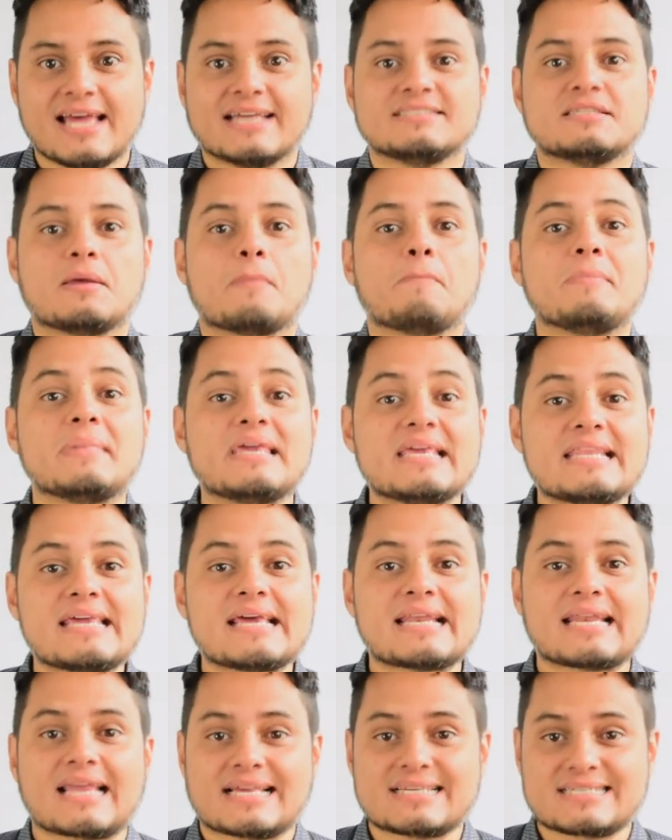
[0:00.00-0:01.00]
the
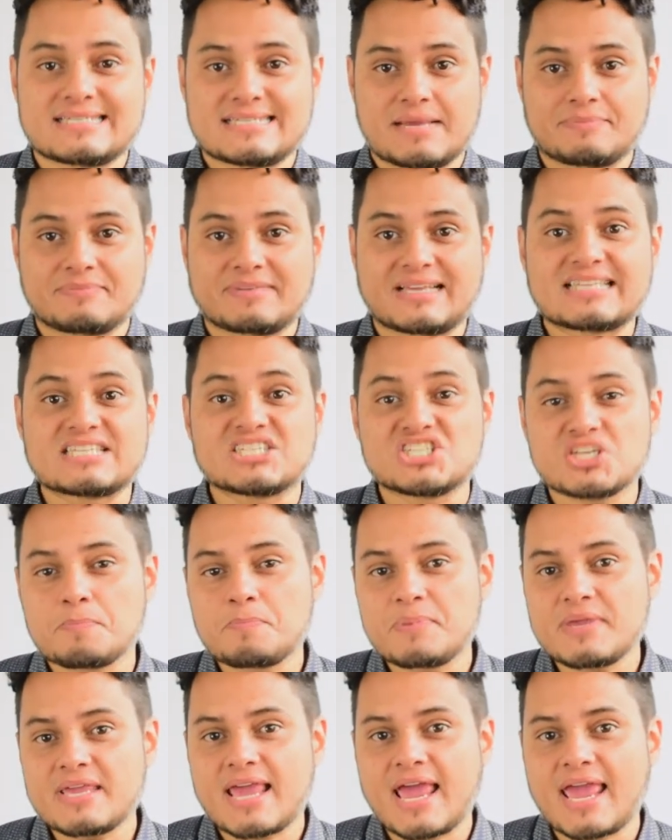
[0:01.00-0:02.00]
median accepted
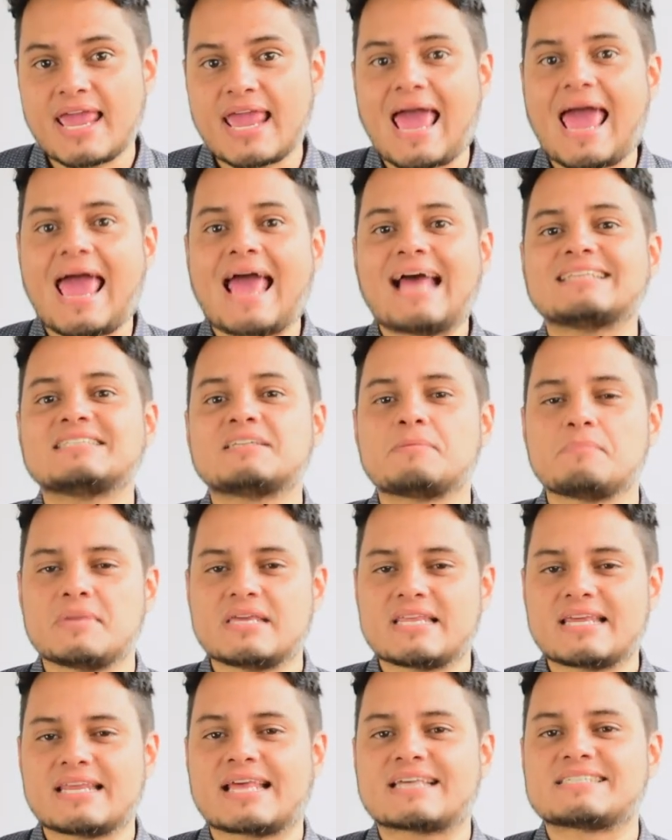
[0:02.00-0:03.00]
GPA, and the
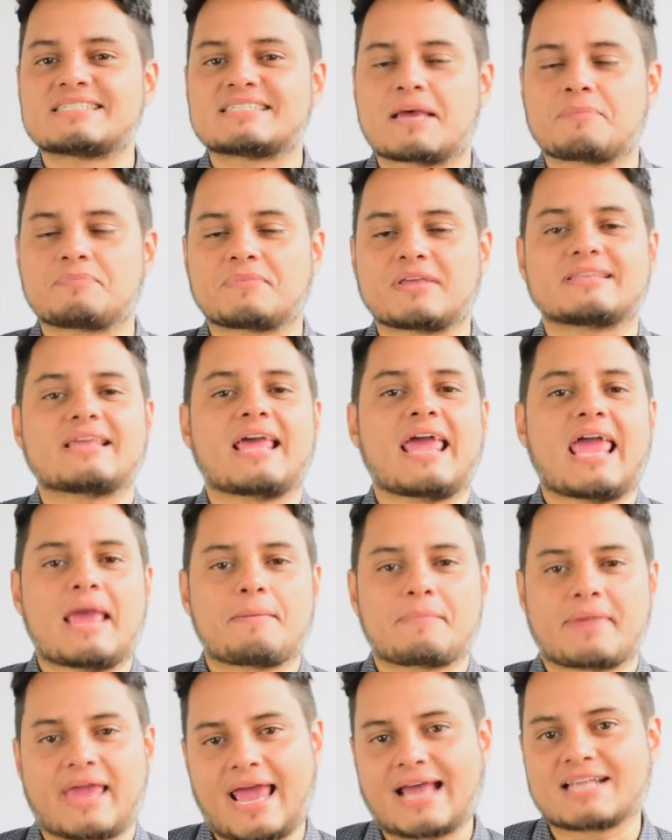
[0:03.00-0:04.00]
median accepted
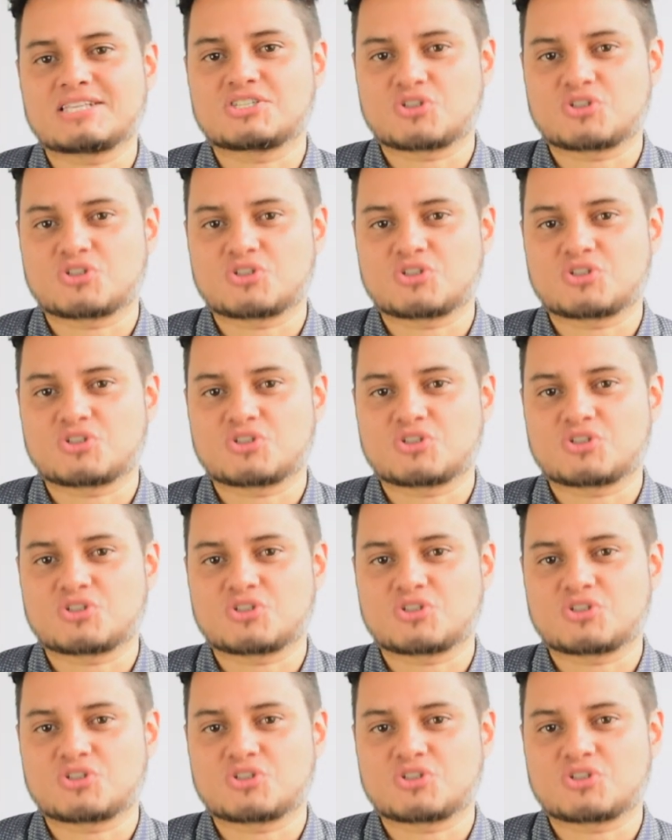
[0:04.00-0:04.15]
MCAT